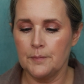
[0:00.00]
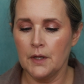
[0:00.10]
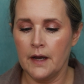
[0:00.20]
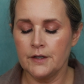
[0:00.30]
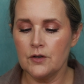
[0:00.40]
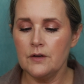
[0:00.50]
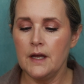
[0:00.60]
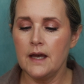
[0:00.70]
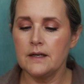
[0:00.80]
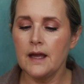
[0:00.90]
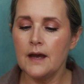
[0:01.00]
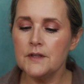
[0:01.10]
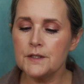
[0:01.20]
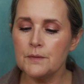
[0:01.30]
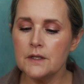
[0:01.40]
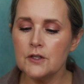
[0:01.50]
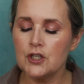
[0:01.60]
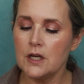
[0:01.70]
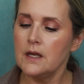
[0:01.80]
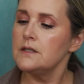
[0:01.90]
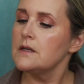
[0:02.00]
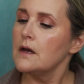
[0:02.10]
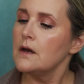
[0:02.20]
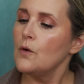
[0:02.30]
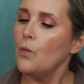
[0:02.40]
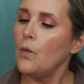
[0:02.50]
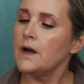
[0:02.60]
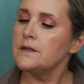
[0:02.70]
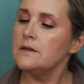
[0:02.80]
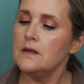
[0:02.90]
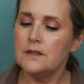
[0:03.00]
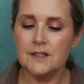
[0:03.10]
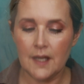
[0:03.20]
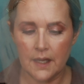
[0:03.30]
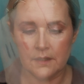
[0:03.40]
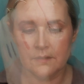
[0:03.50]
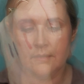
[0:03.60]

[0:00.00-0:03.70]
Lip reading: liner. And I have this one in the shade 110.